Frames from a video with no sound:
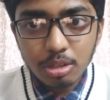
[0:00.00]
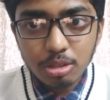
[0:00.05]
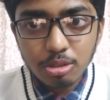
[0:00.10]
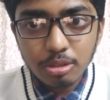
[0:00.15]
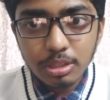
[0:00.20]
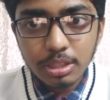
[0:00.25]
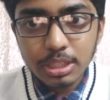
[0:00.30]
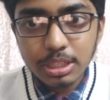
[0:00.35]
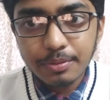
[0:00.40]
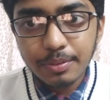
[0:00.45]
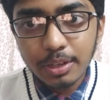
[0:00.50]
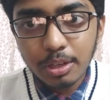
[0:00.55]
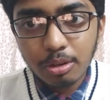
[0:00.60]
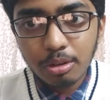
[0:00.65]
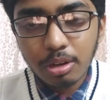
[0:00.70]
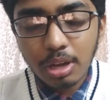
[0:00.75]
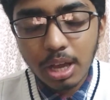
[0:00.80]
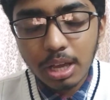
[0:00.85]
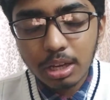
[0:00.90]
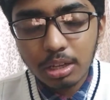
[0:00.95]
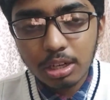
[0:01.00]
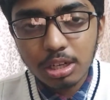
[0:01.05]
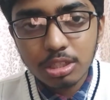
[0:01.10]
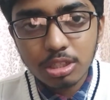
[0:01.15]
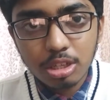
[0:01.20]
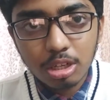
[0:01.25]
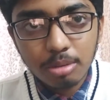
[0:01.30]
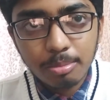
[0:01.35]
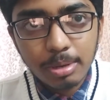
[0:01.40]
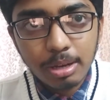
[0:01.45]
So in this video I'm gonna
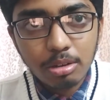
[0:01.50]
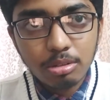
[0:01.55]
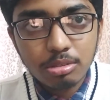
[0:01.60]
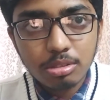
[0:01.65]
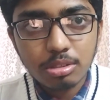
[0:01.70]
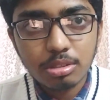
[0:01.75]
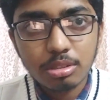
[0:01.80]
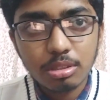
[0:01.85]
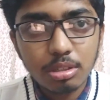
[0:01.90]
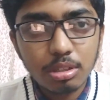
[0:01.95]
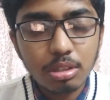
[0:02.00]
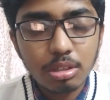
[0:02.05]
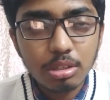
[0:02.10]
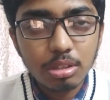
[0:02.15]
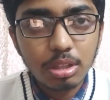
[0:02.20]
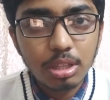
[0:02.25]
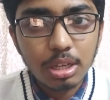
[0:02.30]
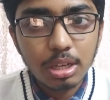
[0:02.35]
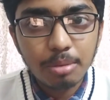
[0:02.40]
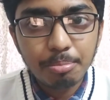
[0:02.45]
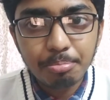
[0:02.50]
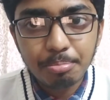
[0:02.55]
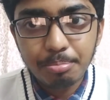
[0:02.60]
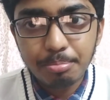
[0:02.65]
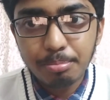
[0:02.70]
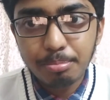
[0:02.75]
talk about the